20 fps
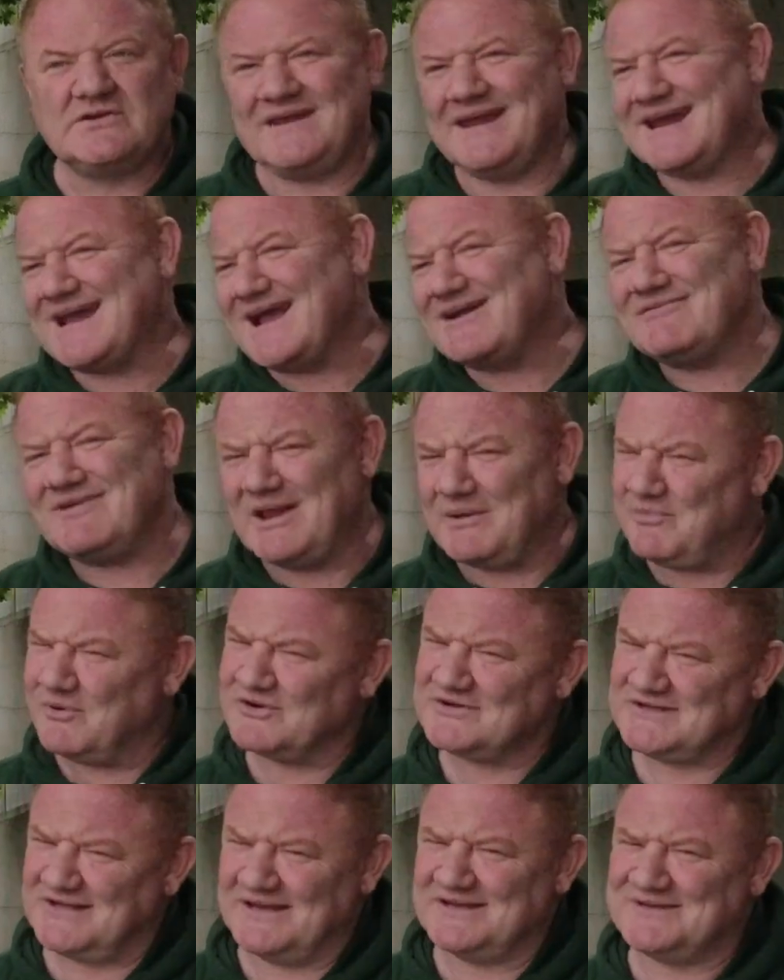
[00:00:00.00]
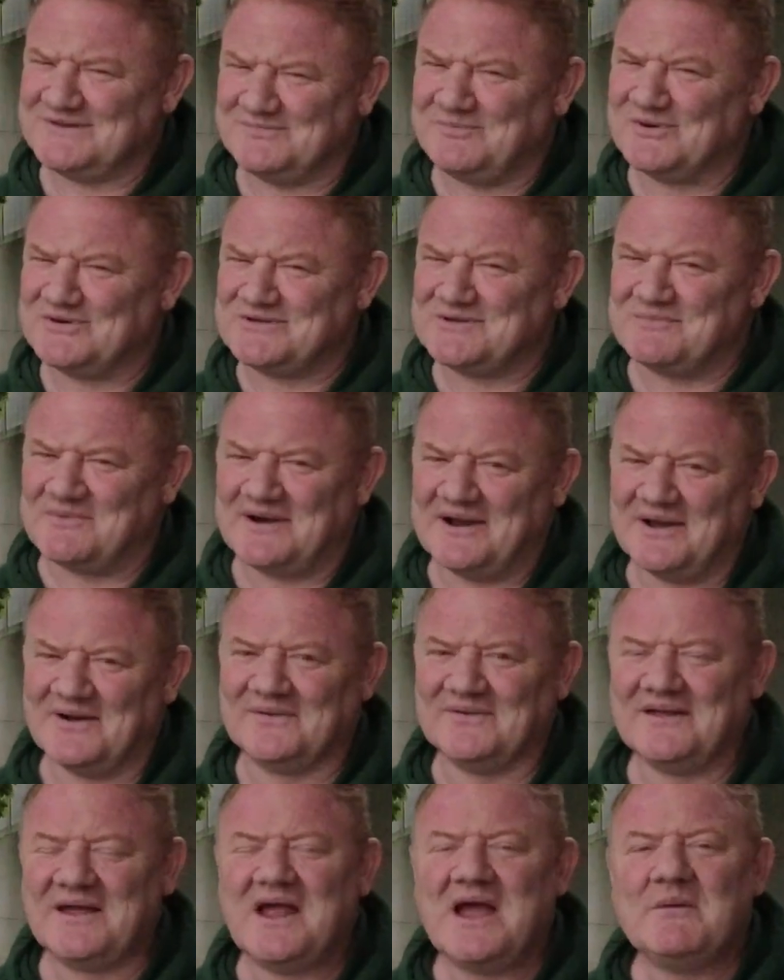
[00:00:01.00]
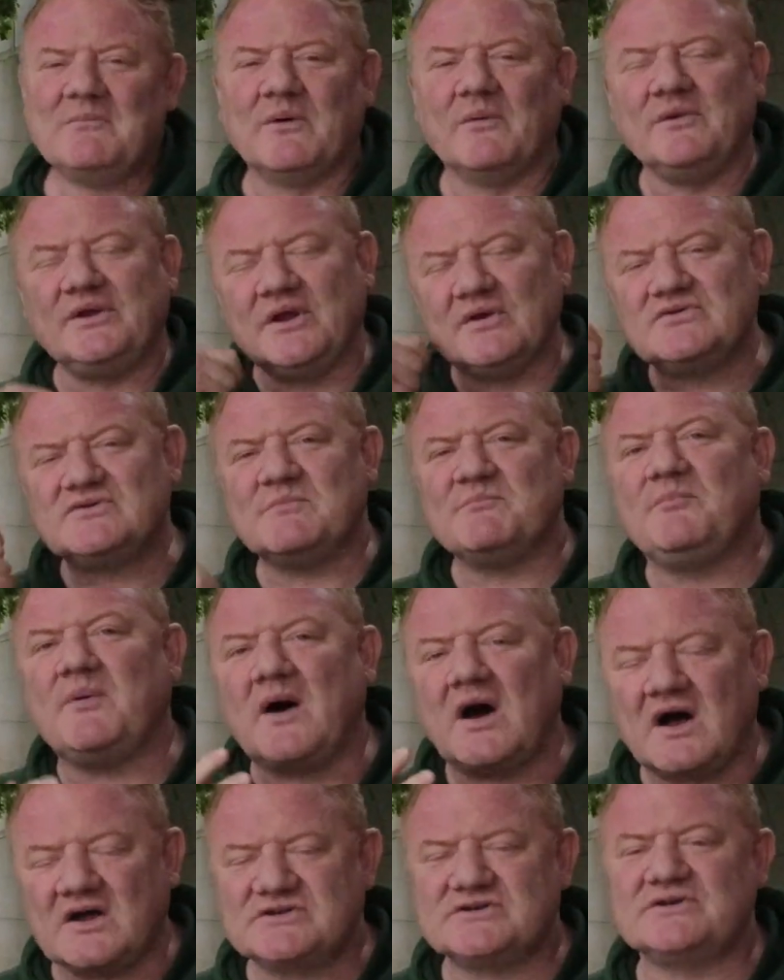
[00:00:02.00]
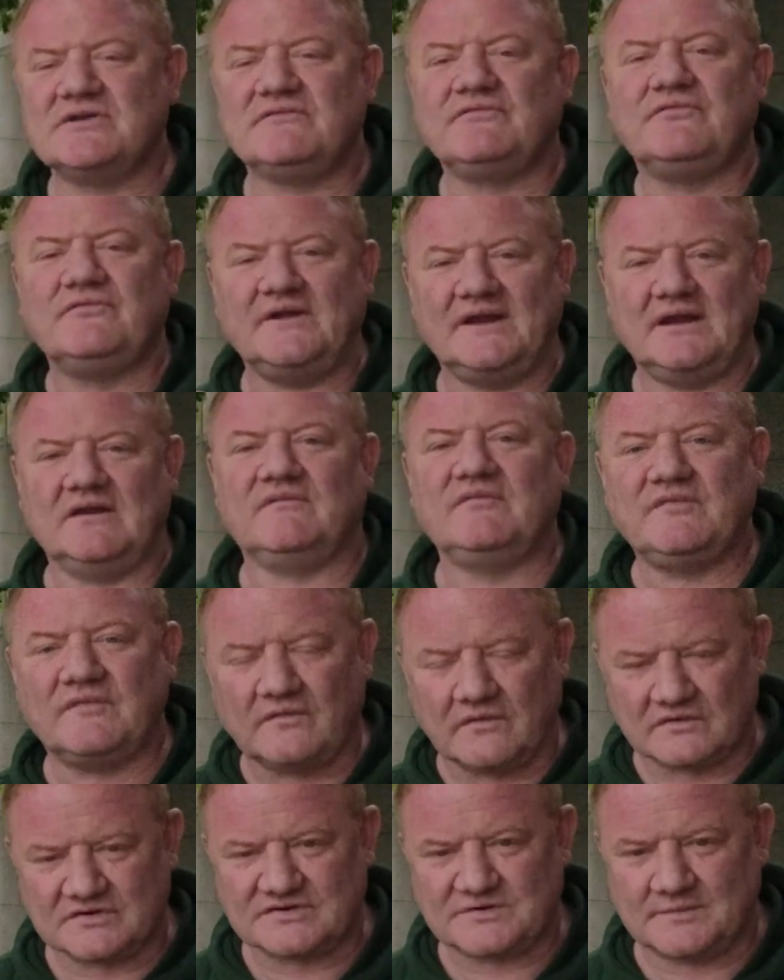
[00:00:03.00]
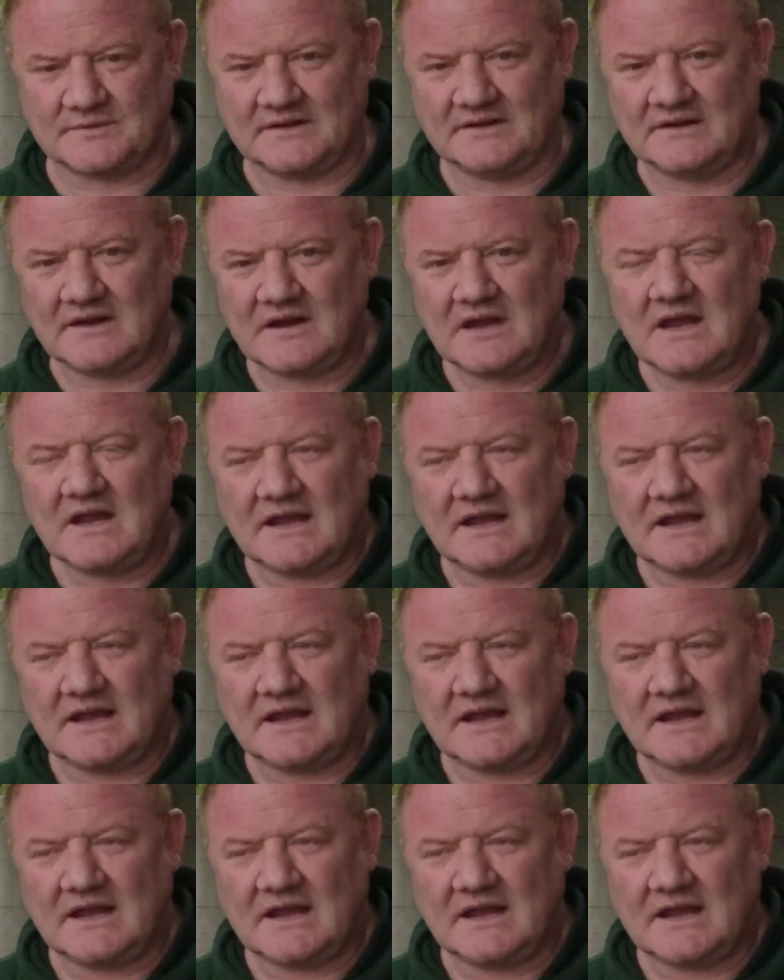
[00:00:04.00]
So you can't really push them around, but using positive reinforcement.